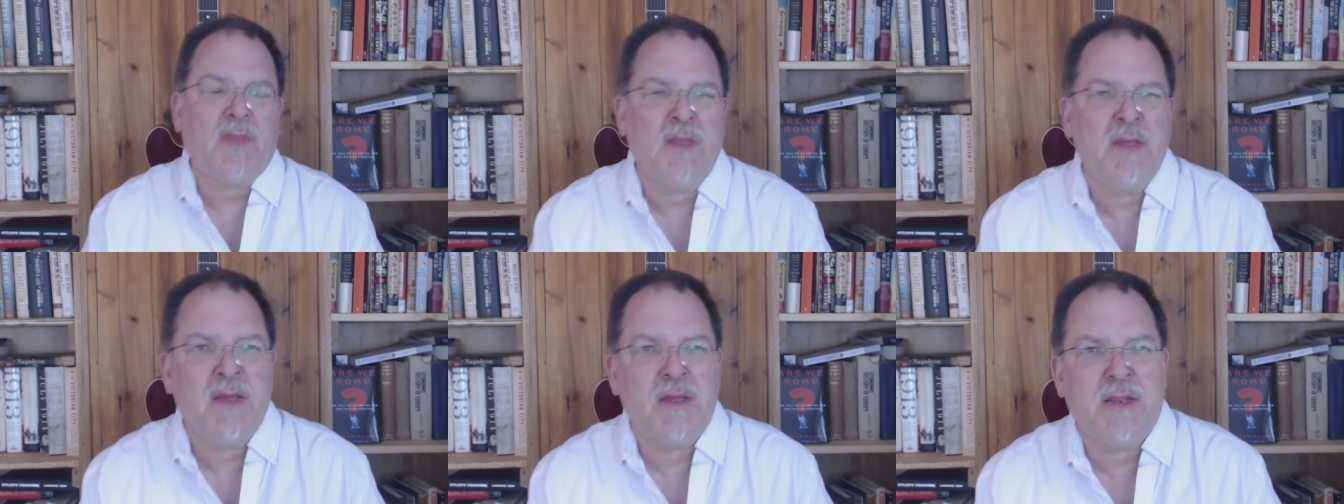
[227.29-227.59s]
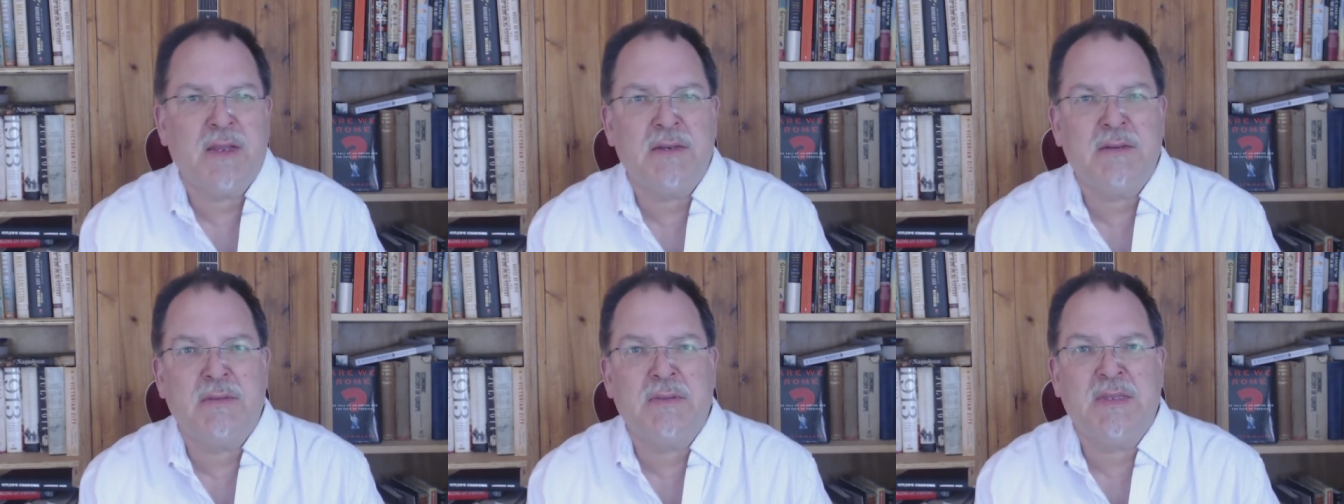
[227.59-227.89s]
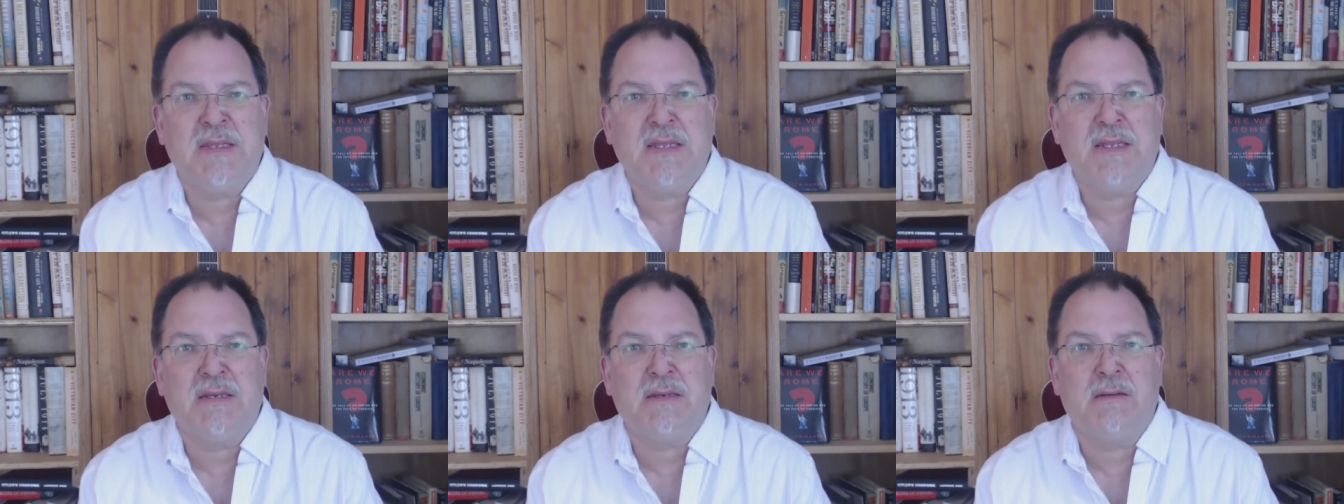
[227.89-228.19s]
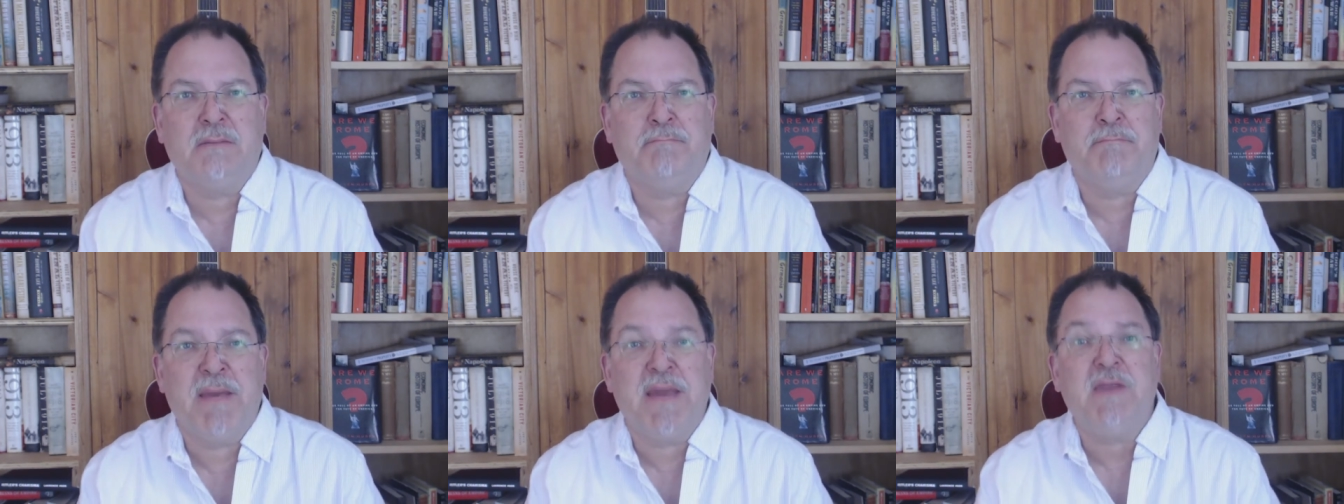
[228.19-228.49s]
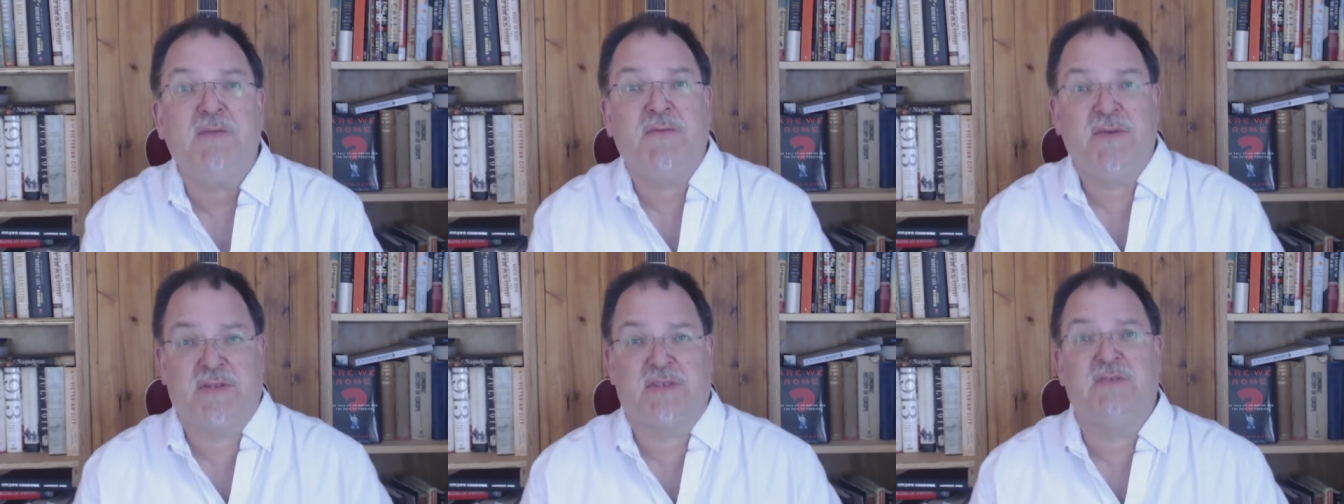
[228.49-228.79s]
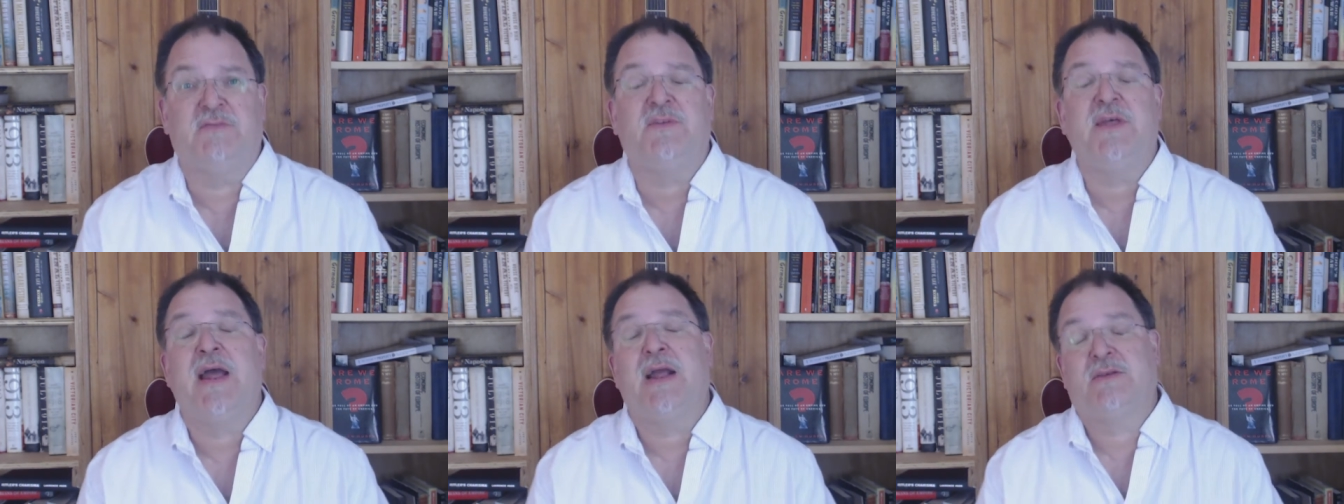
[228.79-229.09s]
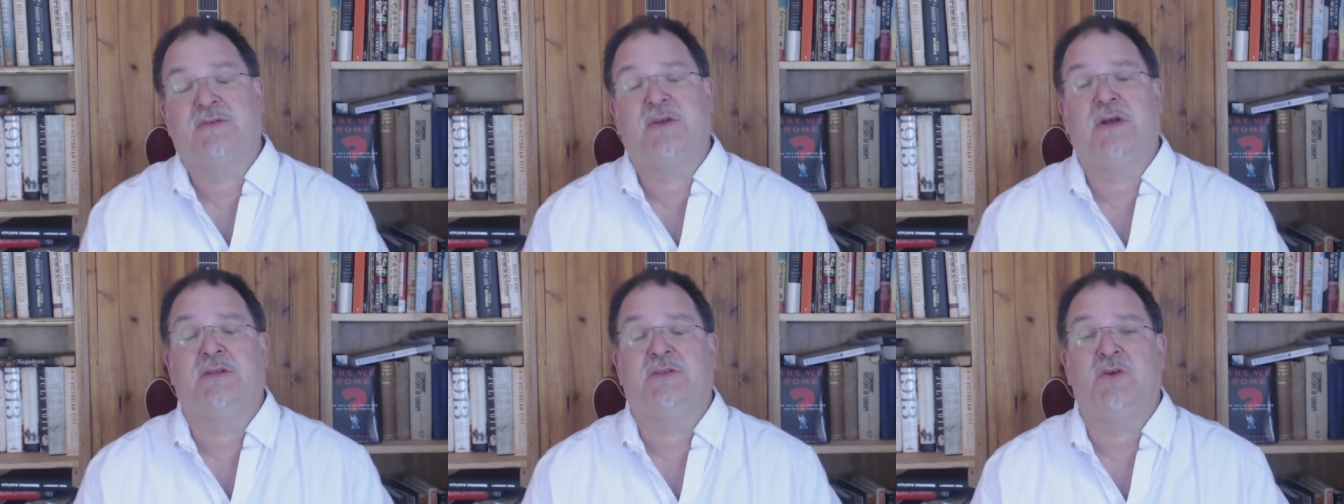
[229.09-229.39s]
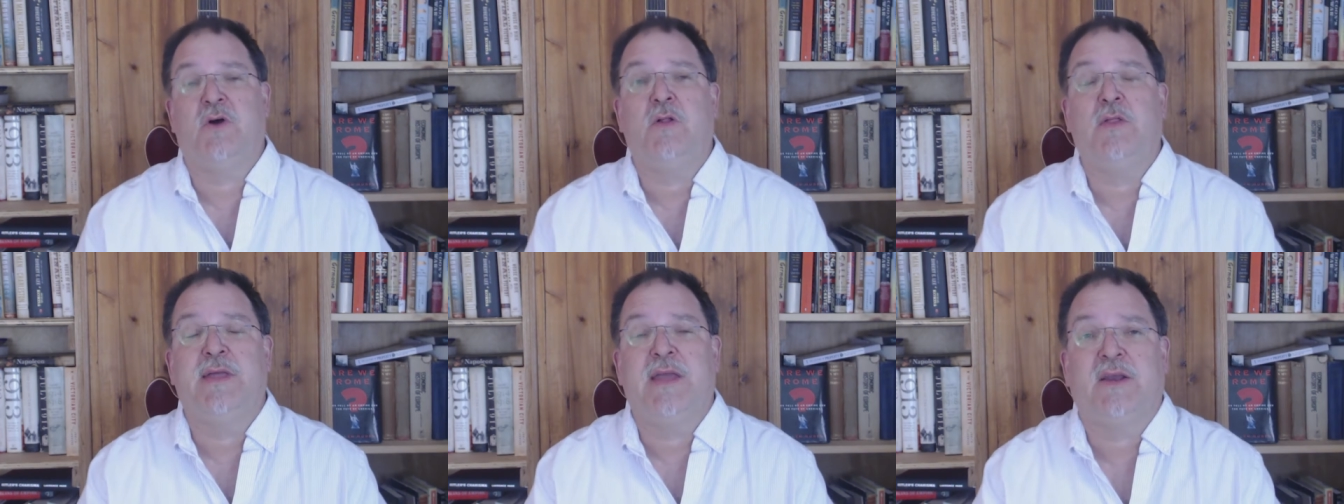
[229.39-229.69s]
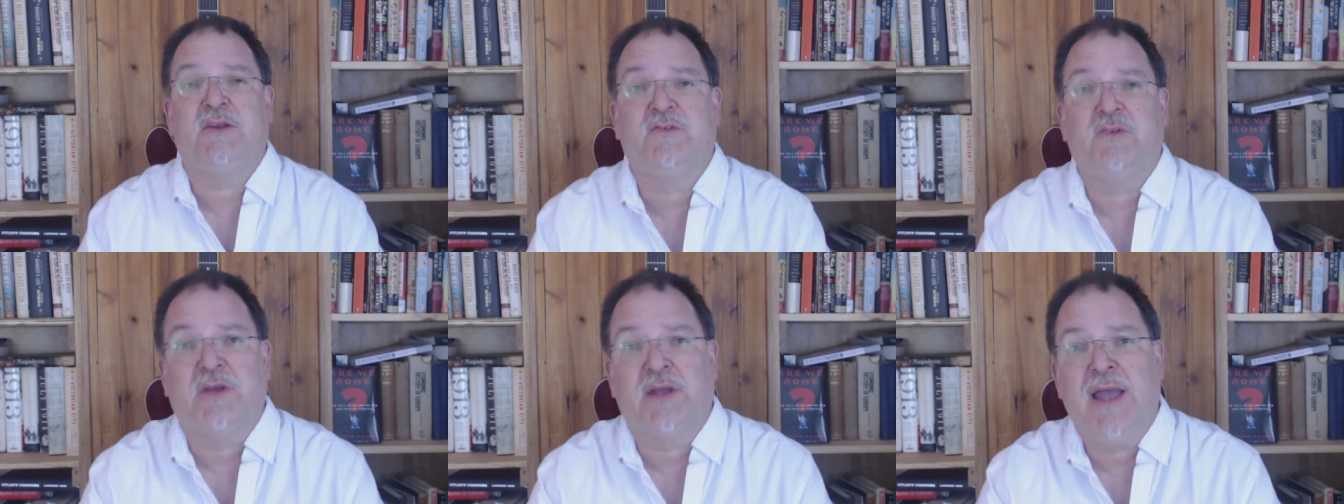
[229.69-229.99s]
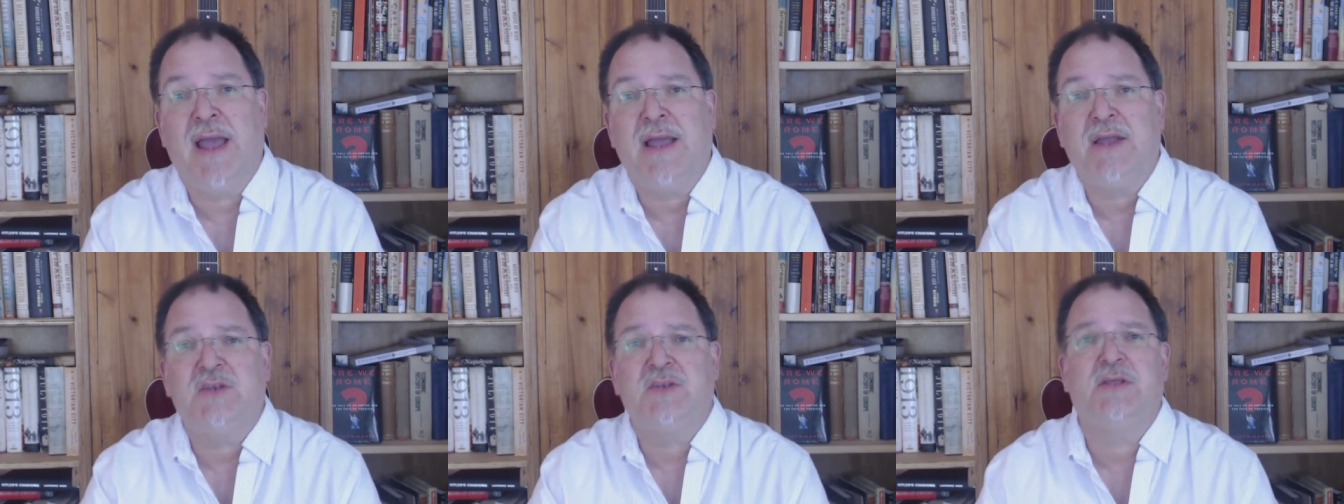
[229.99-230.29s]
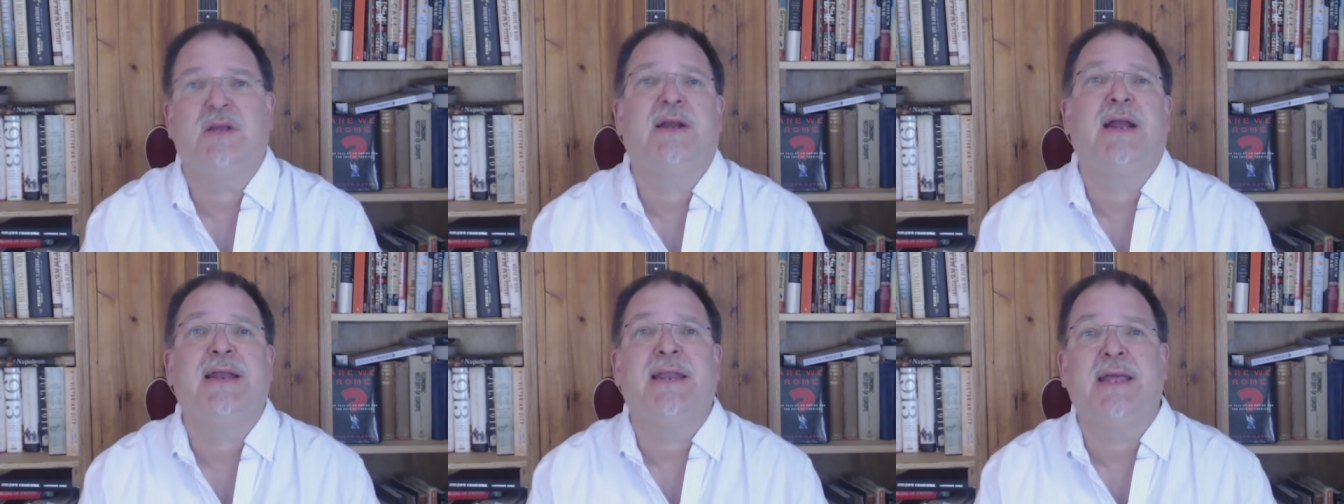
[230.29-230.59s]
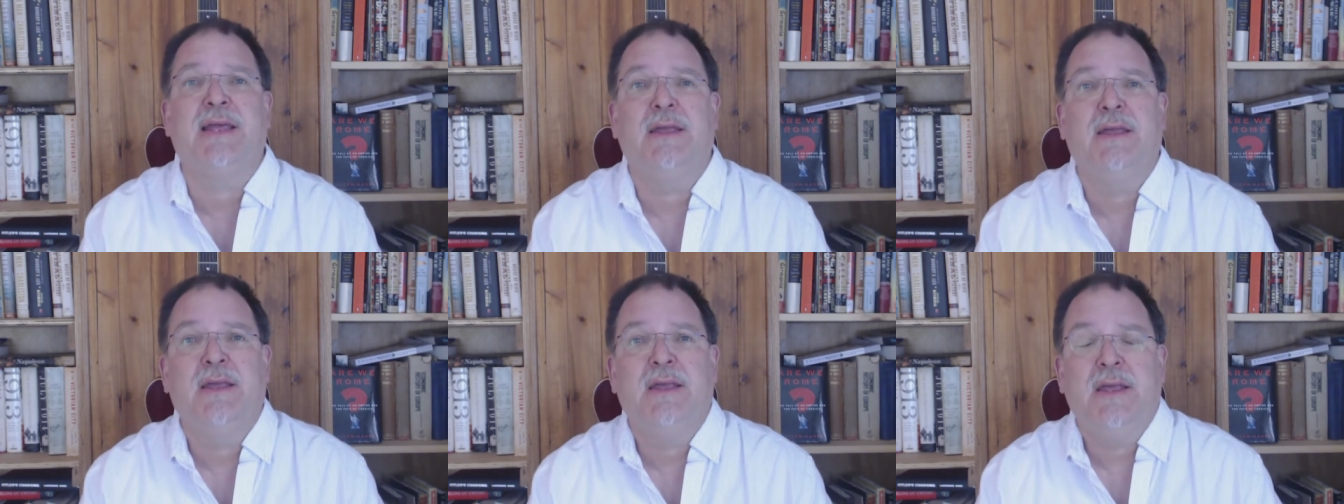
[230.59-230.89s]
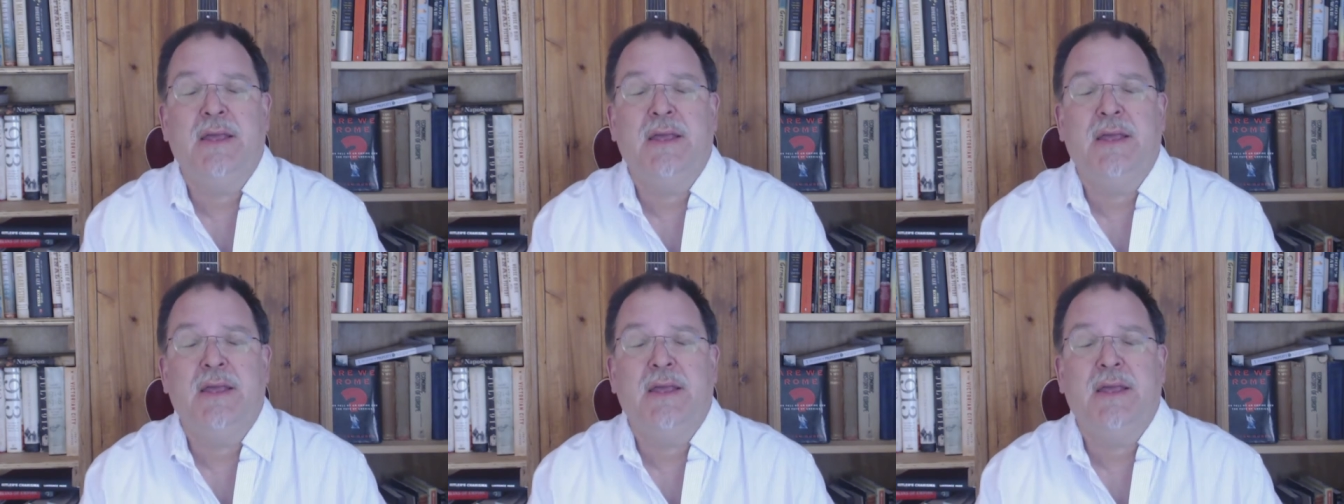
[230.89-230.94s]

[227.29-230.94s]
uh, the benefits of tax cuts, all the extra cash they're getting,